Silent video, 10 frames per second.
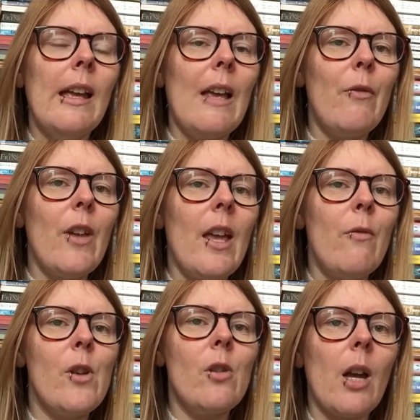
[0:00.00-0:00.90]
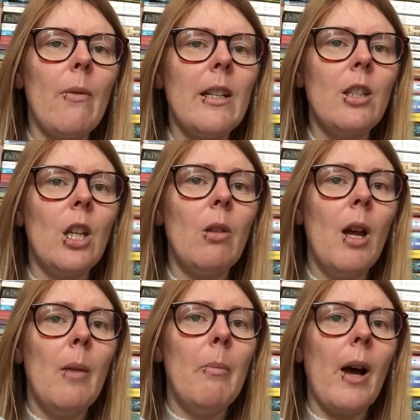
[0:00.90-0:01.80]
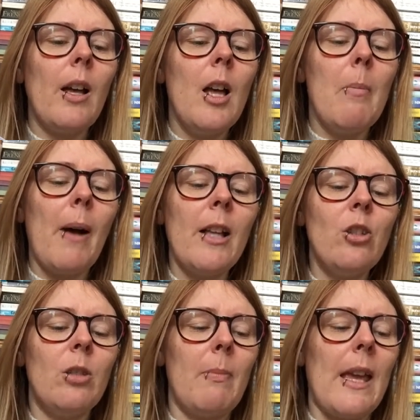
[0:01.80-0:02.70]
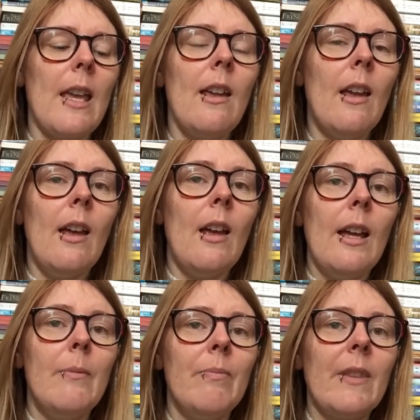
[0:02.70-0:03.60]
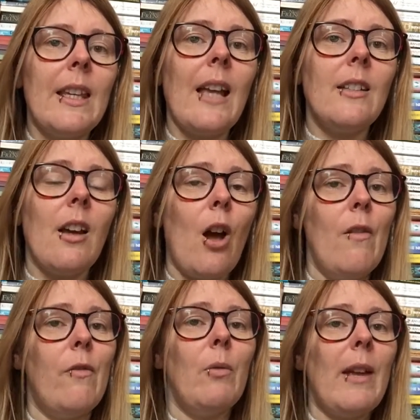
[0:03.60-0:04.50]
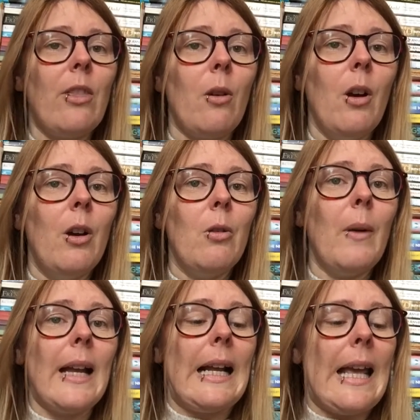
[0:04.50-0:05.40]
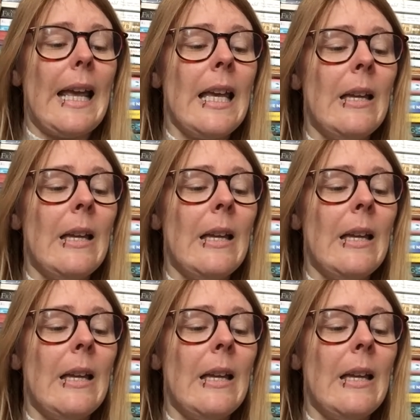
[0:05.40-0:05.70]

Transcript: if you're going to punch me, get it over with quickly."